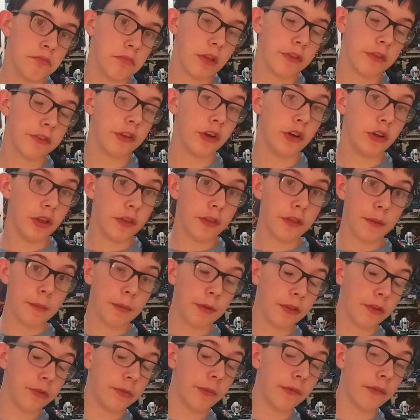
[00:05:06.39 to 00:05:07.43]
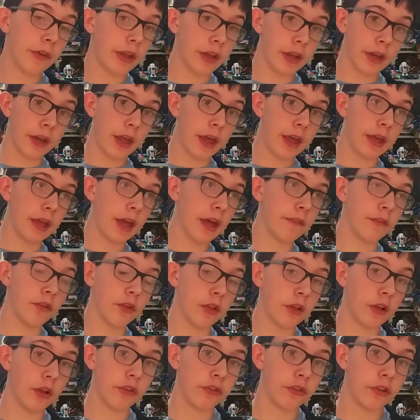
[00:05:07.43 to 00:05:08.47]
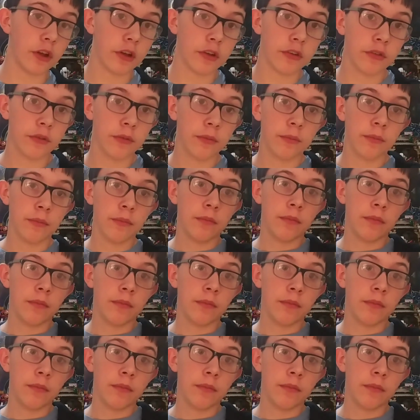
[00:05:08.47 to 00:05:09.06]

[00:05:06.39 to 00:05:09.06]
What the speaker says: That's the only thing about this movie I didn't hate. Yeah, everything else sucks.